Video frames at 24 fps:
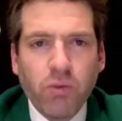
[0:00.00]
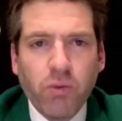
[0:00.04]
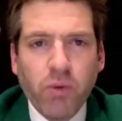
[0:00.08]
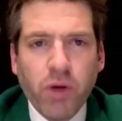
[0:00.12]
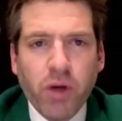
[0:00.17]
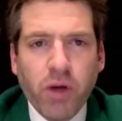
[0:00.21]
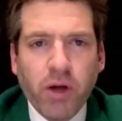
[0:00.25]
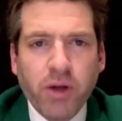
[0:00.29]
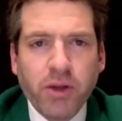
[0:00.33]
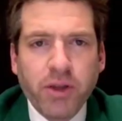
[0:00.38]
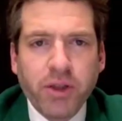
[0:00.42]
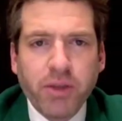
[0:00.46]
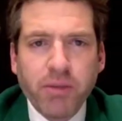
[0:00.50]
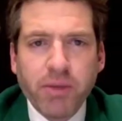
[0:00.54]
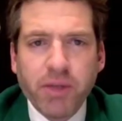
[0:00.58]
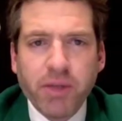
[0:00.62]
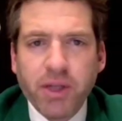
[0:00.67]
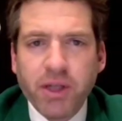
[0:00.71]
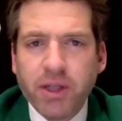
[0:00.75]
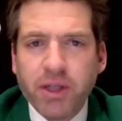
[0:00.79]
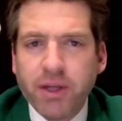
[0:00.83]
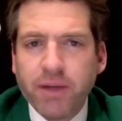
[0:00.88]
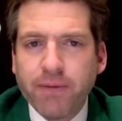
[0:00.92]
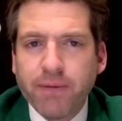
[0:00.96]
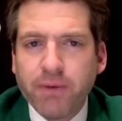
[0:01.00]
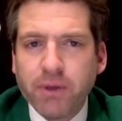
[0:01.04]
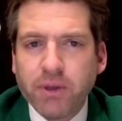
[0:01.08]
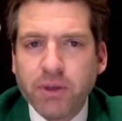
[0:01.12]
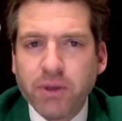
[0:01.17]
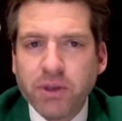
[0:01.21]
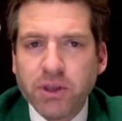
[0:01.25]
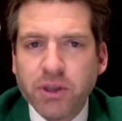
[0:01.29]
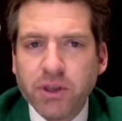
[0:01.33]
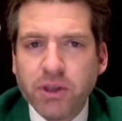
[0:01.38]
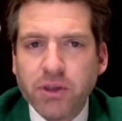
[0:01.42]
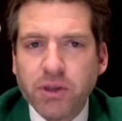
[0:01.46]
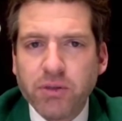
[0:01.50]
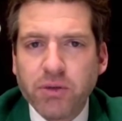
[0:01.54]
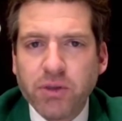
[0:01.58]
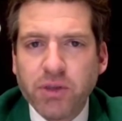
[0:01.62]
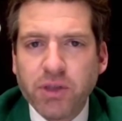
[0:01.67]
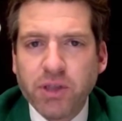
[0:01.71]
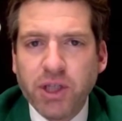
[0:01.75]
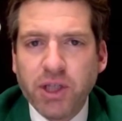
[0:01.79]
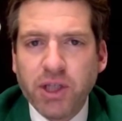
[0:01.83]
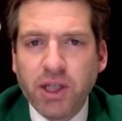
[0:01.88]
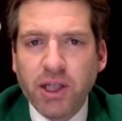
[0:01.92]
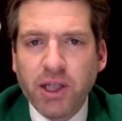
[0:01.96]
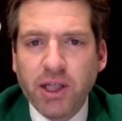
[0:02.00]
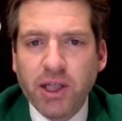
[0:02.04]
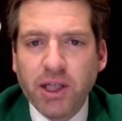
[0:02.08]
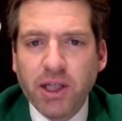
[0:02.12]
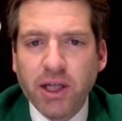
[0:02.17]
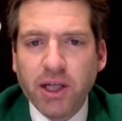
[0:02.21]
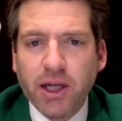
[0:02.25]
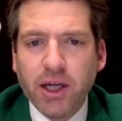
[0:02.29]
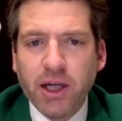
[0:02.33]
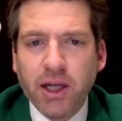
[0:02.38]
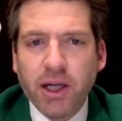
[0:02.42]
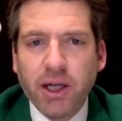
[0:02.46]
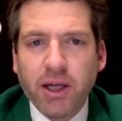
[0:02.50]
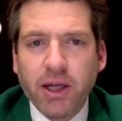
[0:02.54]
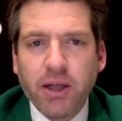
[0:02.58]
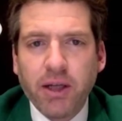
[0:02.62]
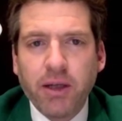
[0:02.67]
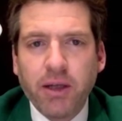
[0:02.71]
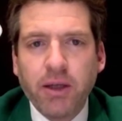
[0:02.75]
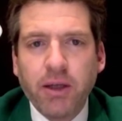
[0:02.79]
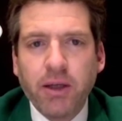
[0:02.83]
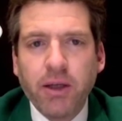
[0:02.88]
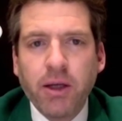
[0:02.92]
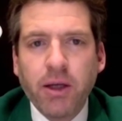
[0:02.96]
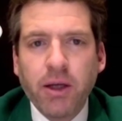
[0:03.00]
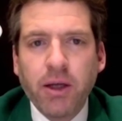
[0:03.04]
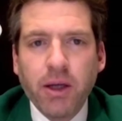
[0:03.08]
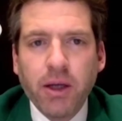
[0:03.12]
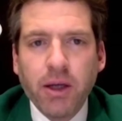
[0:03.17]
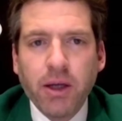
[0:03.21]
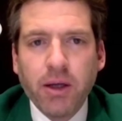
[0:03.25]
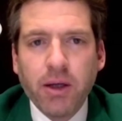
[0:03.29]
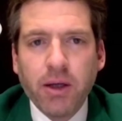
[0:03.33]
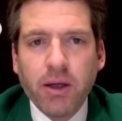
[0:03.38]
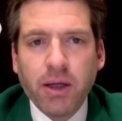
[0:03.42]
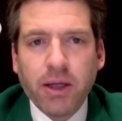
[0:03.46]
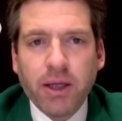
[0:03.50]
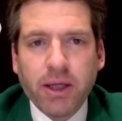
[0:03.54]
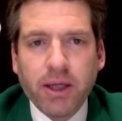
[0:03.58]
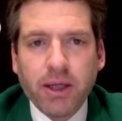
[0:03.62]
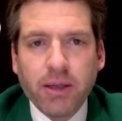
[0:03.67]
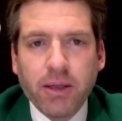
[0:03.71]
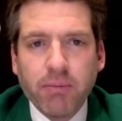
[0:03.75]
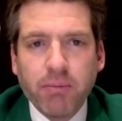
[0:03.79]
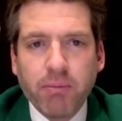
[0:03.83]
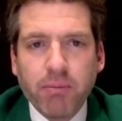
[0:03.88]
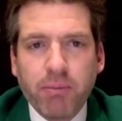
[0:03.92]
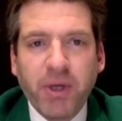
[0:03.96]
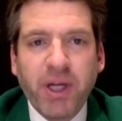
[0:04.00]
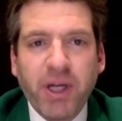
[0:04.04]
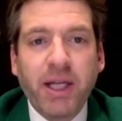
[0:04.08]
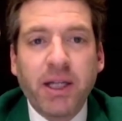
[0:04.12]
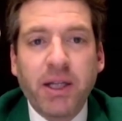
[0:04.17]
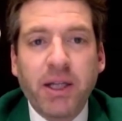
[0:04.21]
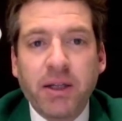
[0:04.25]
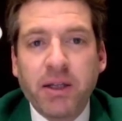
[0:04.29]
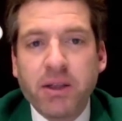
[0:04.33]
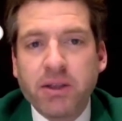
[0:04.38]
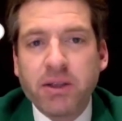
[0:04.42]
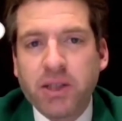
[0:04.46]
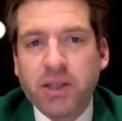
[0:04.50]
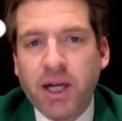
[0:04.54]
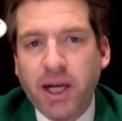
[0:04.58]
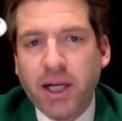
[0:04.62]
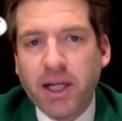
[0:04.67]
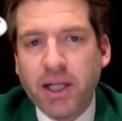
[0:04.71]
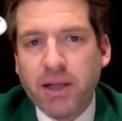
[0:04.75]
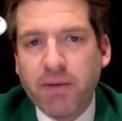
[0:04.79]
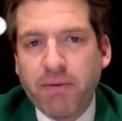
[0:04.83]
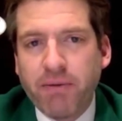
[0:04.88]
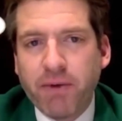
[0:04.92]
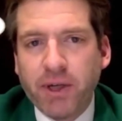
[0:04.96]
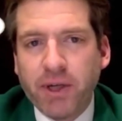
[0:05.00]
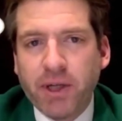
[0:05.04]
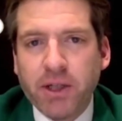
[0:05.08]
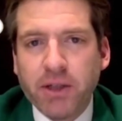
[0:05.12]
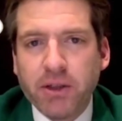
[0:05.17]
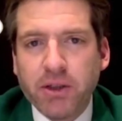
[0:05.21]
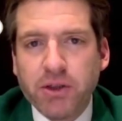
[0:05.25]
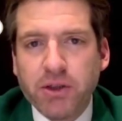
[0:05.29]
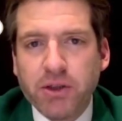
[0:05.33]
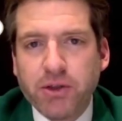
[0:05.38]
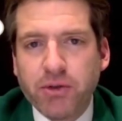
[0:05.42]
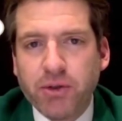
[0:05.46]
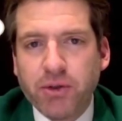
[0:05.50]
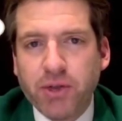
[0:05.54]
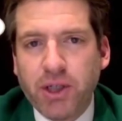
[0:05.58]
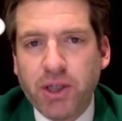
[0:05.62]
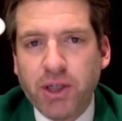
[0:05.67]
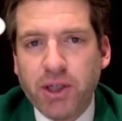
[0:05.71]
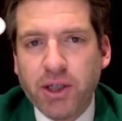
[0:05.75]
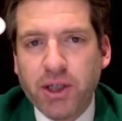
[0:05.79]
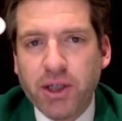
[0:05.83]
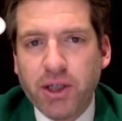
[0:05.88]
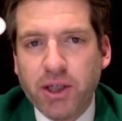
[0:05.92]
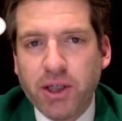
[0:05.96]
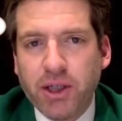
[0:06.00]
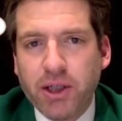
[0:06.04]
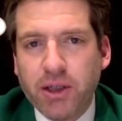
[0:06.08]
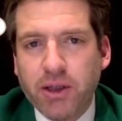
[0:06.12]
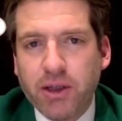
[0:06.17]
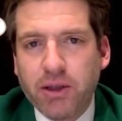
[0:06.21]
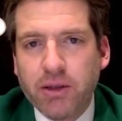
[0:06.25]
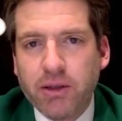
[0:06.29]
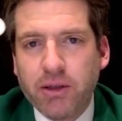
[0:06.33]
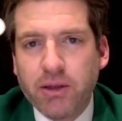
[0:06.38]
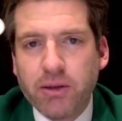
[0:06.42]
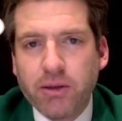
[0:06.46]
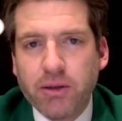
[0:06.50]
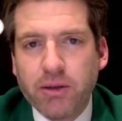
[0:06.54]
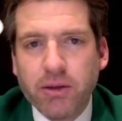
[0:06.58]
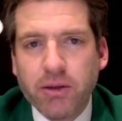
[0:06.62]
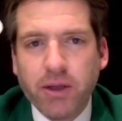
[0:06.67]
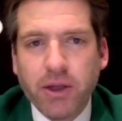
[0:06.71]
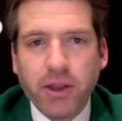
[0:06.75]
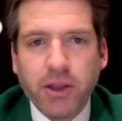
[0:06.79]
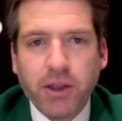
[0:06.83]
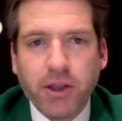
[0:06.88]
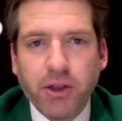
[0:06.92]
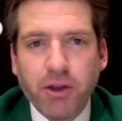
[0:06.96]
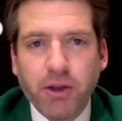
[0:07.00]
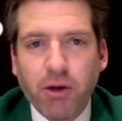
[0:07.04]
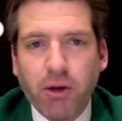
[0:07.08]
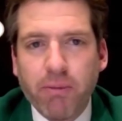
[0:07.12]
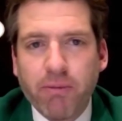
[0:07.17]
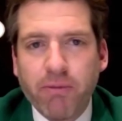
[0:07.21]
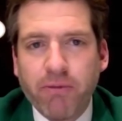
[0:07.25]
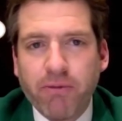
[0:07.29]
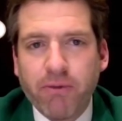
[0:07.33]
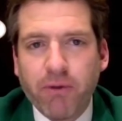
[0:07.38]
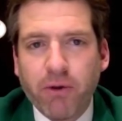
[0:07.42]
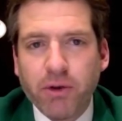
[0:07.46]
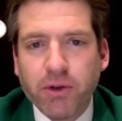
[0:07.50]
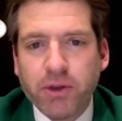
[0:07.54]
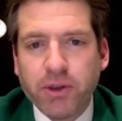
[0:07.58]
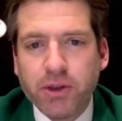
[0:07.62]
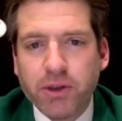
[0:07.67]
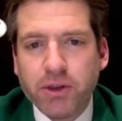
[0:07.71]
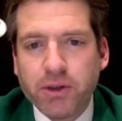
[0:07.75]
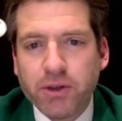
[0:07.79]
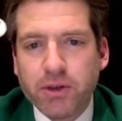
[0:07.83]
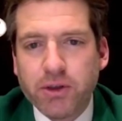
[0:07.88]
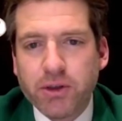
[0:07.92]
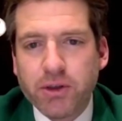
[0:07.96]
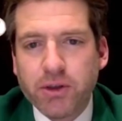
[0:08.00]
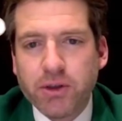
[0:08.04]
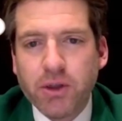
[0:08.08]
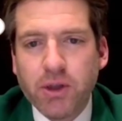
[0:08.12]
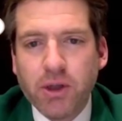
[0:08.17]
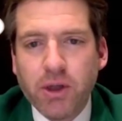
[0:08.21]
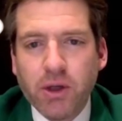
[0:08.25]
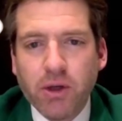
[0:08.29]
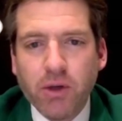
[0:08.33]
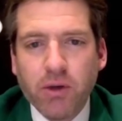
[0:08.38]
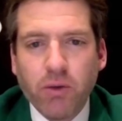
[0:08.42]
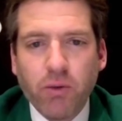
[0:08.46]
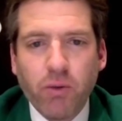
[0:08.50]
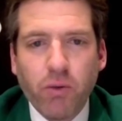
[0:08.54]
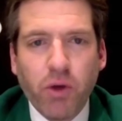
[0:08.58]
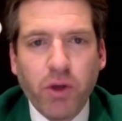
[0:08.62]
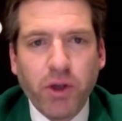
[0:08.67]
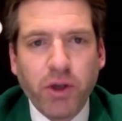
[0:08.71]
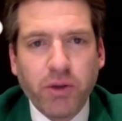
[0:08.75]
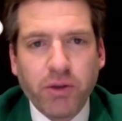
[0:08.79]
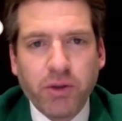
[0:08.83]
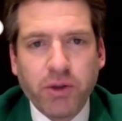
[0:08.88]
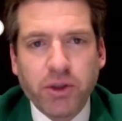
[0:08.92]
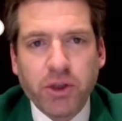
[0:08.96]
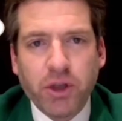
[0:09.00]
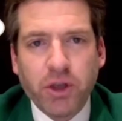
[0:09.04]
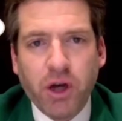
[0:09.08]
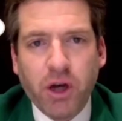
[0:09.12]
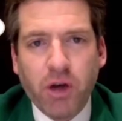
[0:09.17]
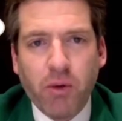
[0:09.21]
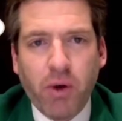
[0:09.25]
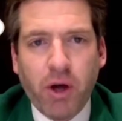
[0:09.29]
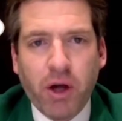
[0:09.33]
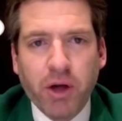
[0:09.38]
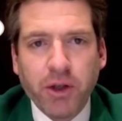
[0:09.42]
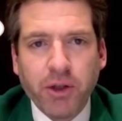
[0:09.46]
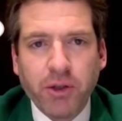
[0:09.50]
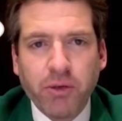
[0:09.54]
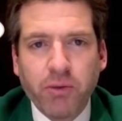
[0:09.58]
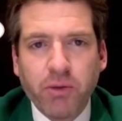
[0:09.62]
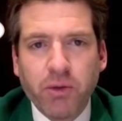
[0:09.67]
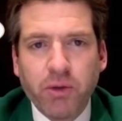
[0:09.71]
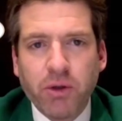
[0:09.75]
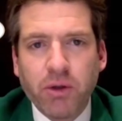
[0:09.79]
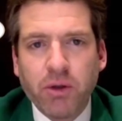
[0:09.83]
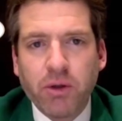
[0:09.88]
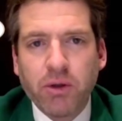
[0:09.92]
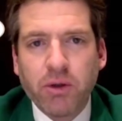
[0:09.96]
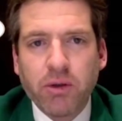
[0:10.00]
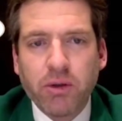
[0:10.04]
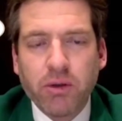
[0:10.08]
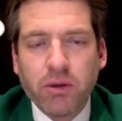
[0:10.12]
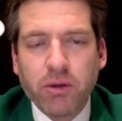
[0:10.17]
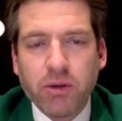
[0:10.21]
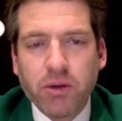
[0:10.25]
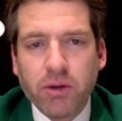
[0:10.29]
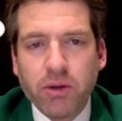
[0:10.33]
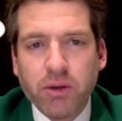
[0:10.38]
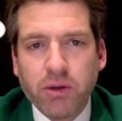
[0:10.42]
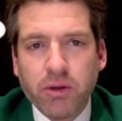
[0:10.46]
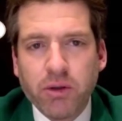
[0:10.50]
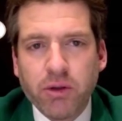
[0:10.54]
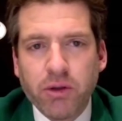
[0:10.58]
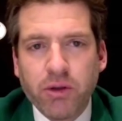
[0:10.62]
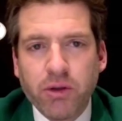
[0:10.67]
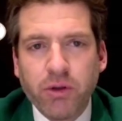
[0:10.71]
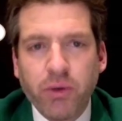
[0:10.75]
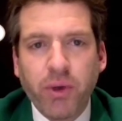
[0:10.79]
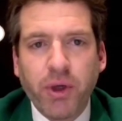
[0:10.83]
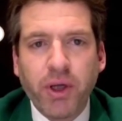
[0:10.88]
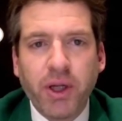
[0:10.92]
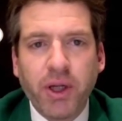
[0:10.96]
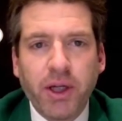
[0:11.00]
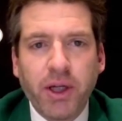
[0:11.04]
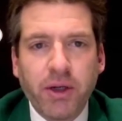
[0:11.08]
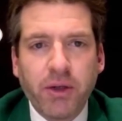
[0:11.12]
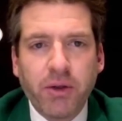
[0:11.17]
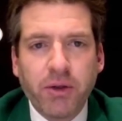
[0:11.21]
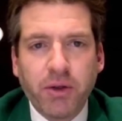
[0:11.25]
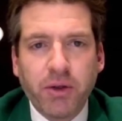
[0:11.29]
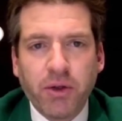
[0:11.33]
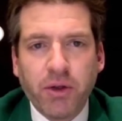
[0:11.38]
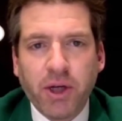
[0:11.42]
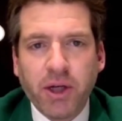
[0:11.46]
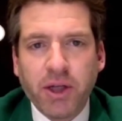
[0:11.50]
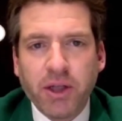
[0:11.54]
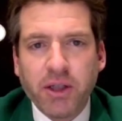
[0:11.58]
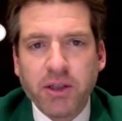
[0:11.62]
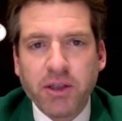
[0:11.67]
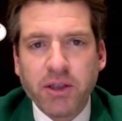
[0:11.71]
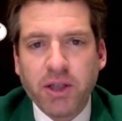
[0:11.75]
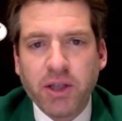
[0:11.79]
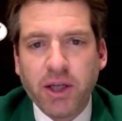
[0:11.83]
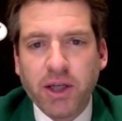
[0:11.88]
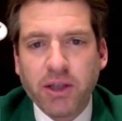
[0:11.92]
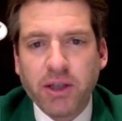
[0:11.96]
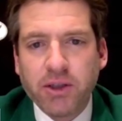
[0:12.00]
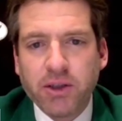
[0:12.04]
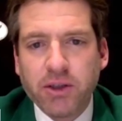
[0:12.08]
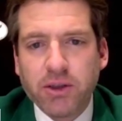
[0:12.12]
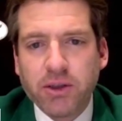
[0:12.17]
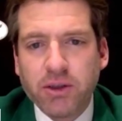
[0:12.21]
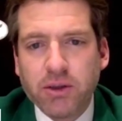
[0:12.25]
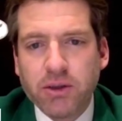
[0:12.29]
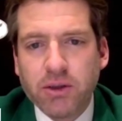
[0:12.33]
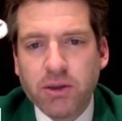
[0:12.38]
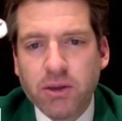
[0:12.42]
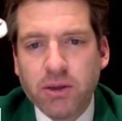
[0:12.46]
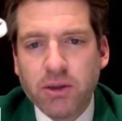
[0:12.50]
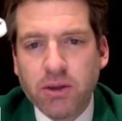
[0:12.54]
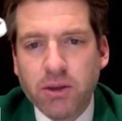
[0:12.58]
what are some of the differences you see in being in the scientific industry in Europe versus what you saw while you were doing it here in the United States?